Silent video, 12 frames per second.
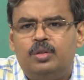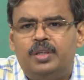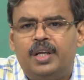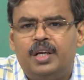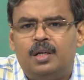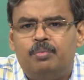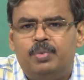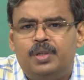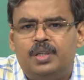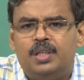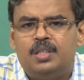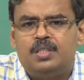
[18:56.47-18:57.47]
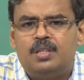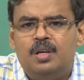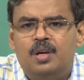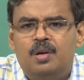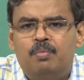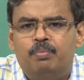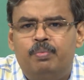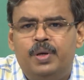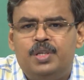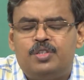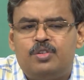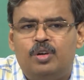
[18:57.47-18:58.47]
take up a test
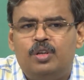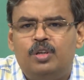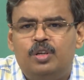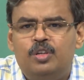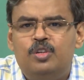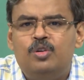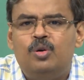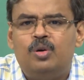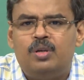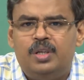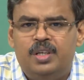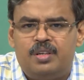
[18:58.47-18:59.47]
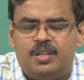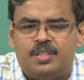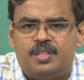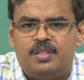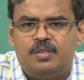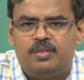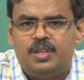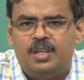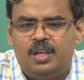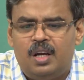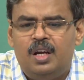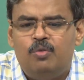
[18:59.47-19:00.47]
based on your interest, okay,
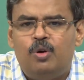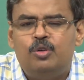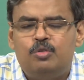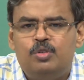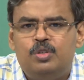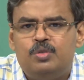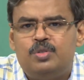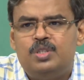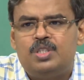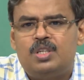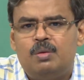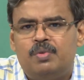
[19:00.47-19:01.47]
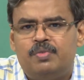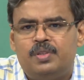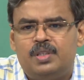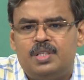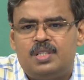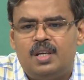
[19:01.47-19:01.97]
that I want to use this type of a test.